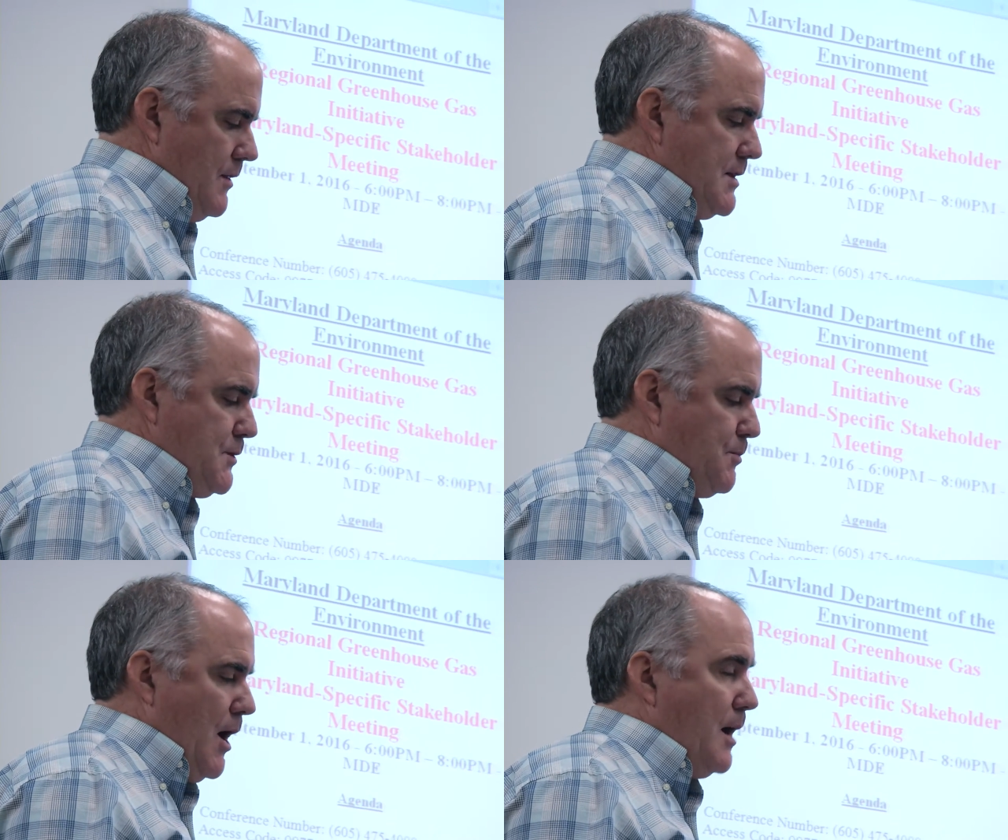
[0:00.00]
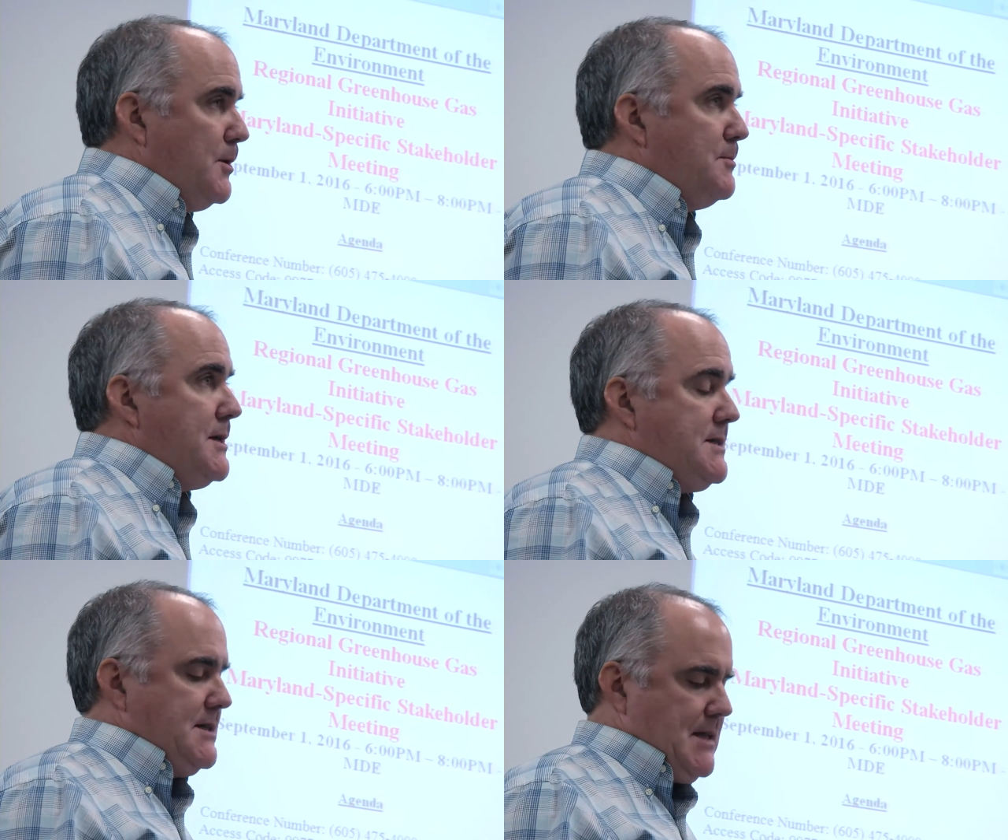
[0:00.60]
This problem
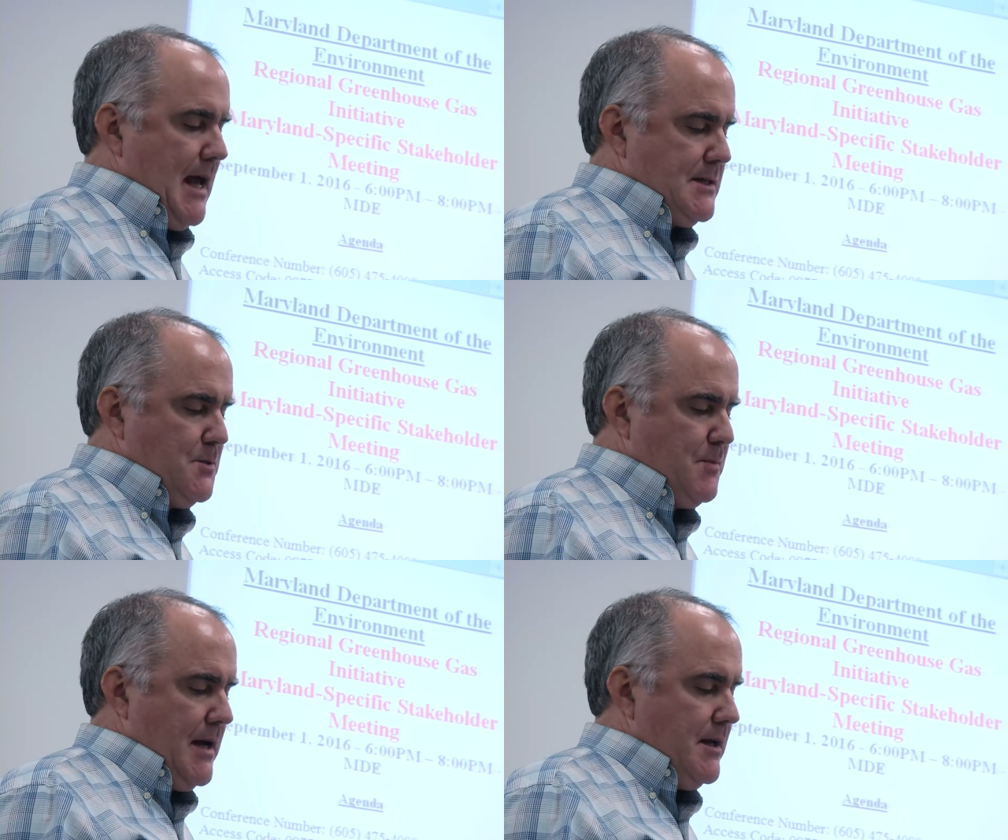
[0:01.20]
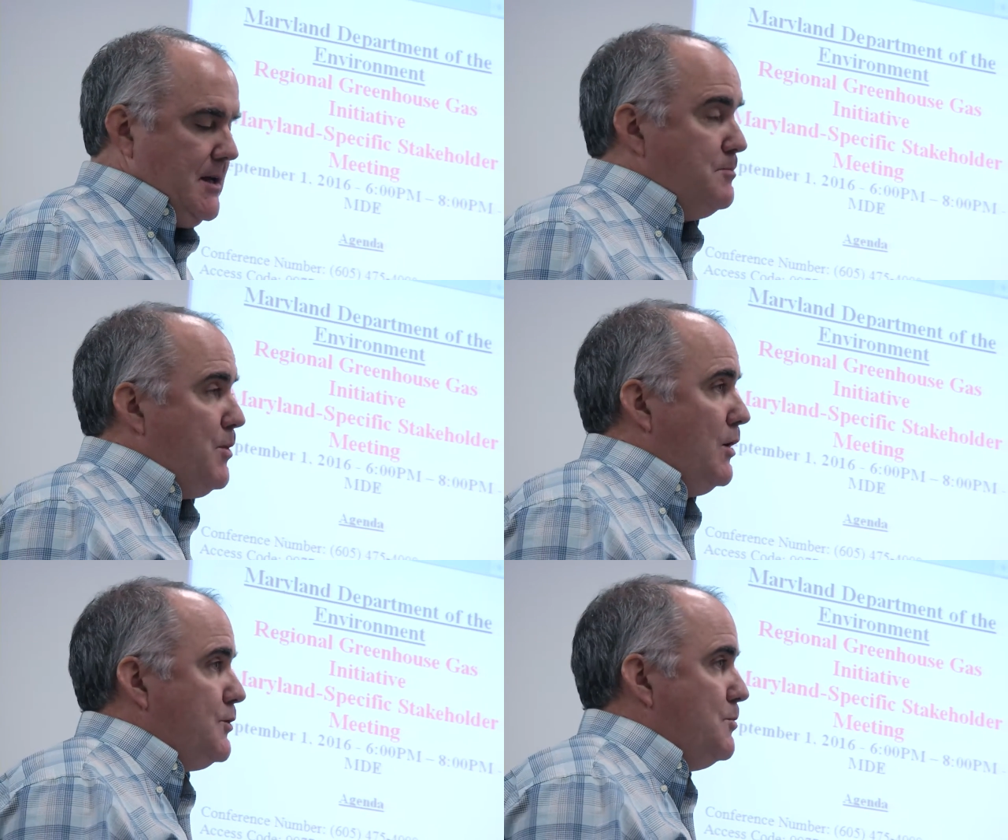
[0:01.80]
is exacerbated in
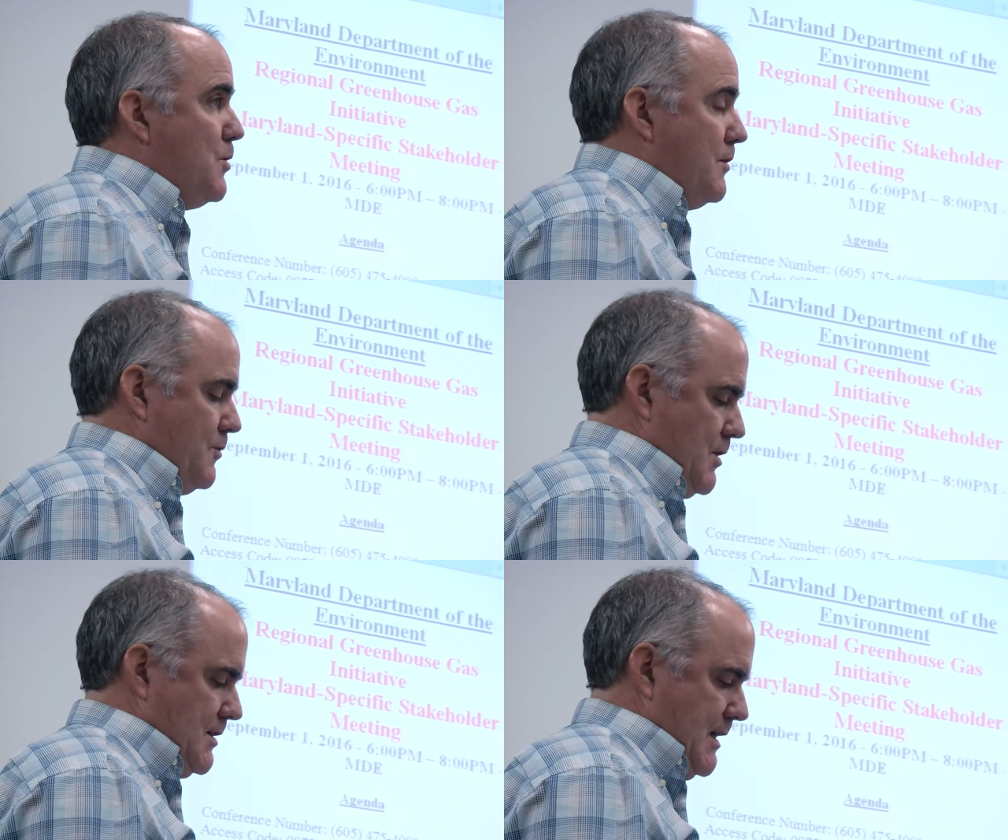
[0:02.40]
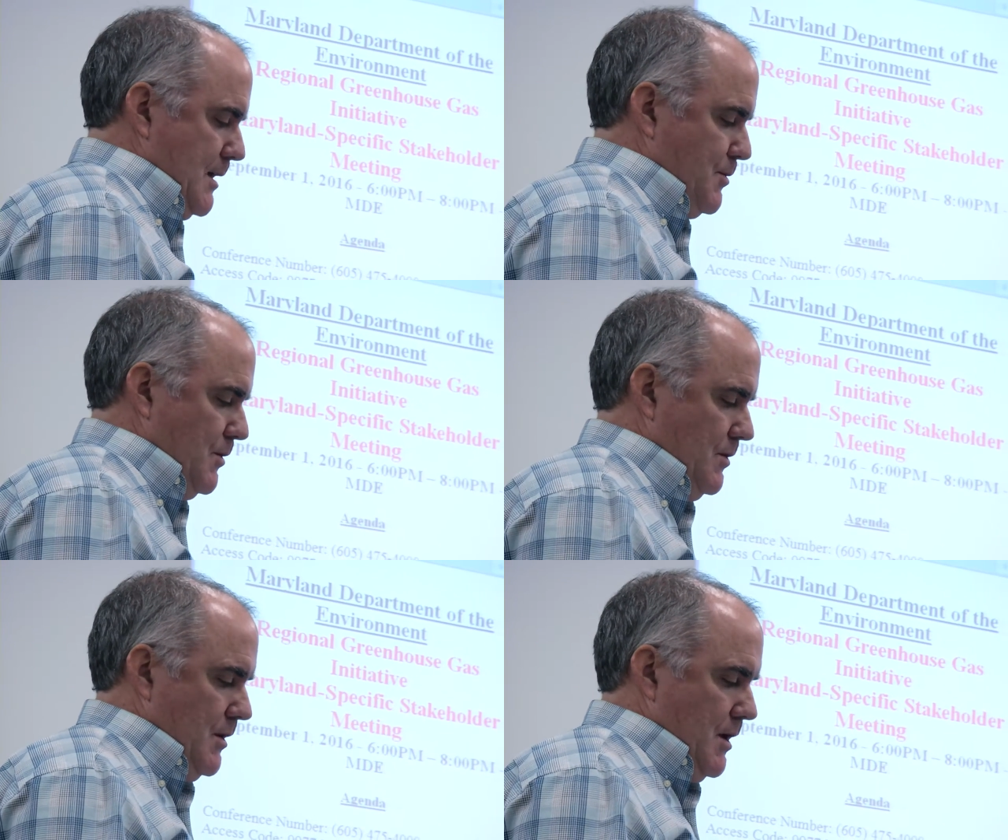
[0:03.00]
Baltimore, for
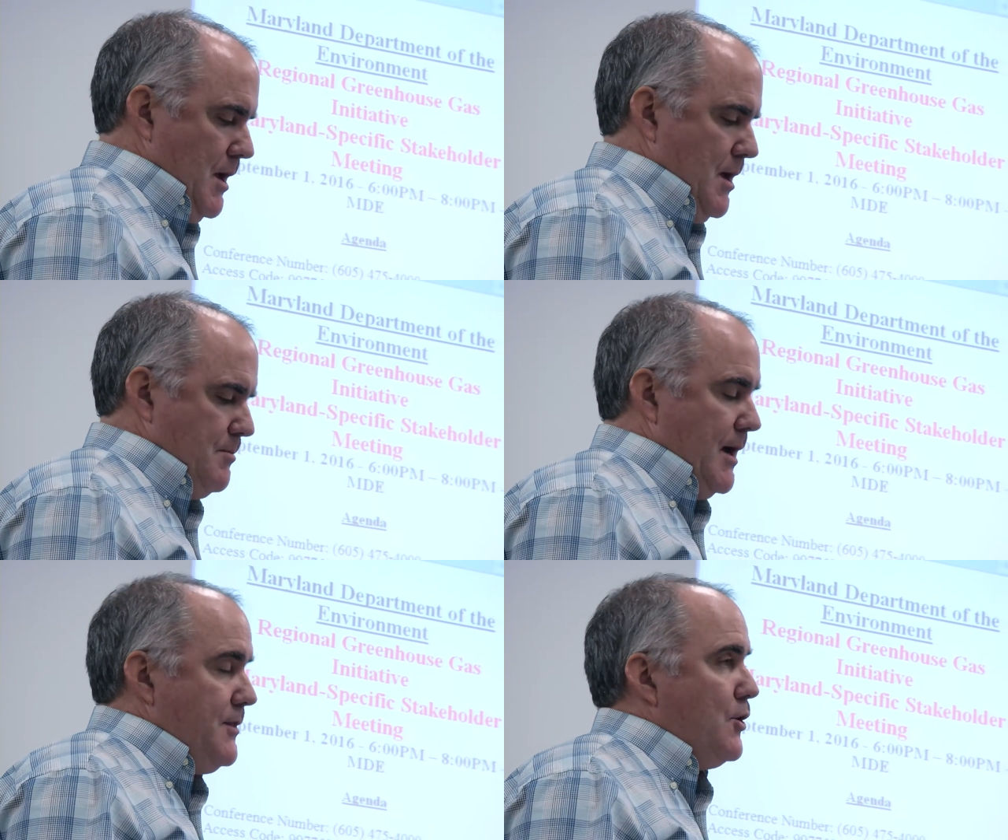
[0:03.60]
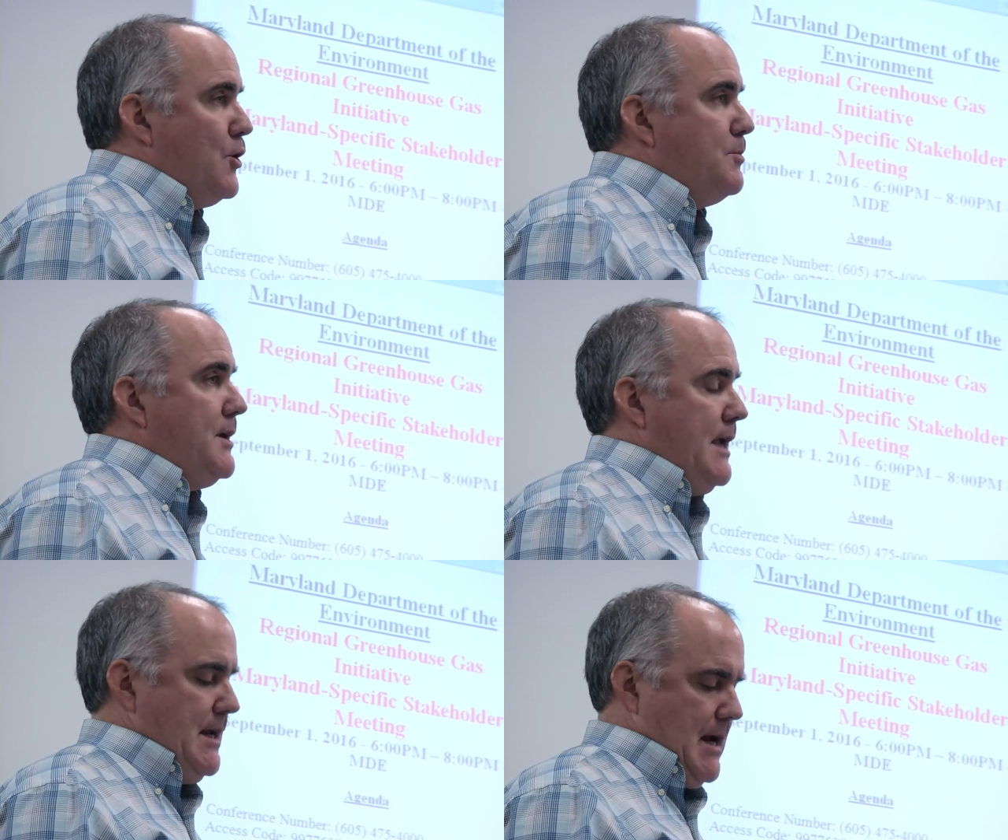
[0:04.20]
example, by the
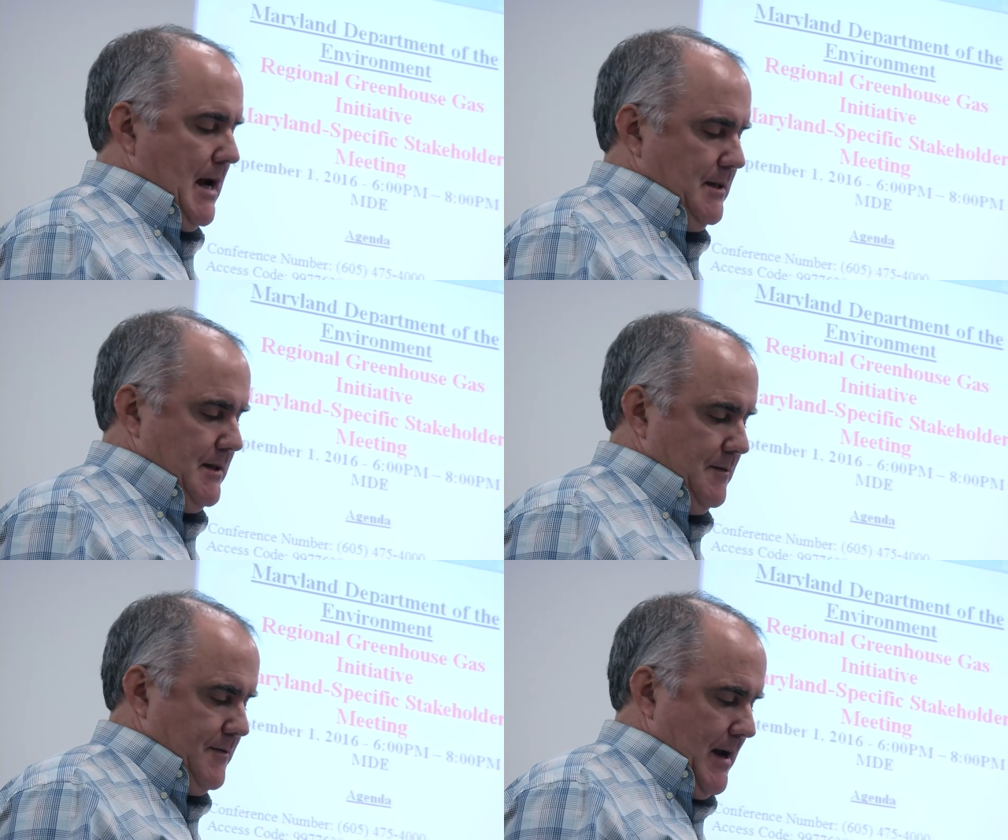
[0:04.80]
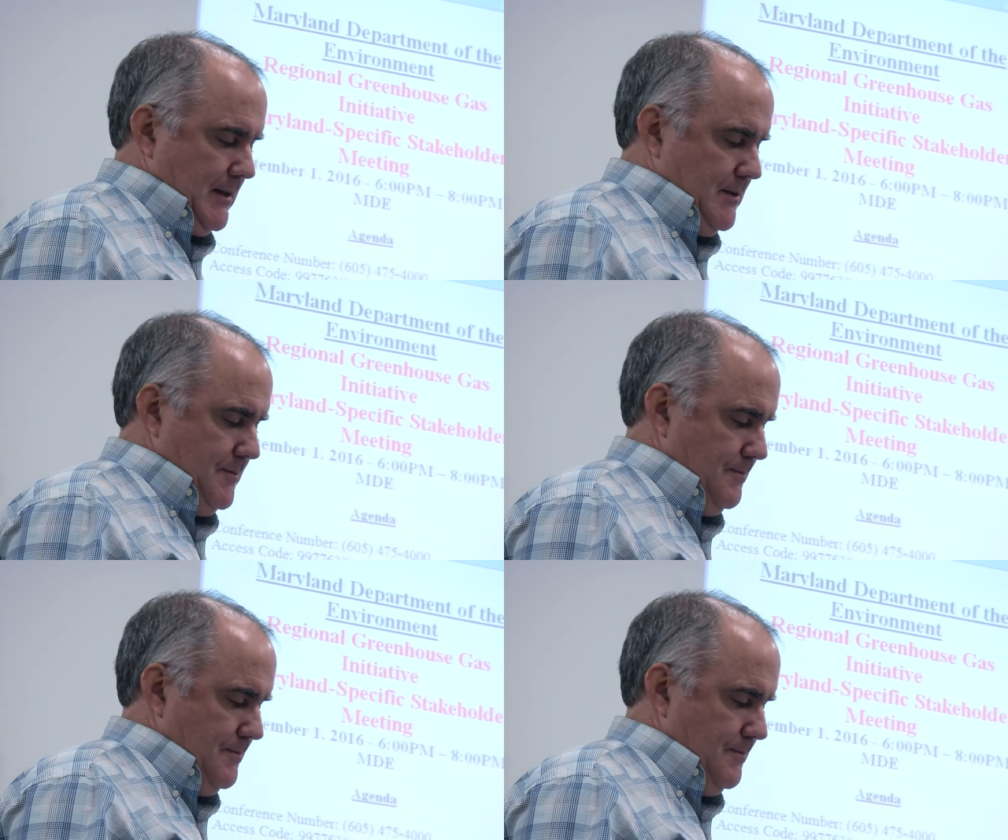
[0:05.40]
urban heat island effect.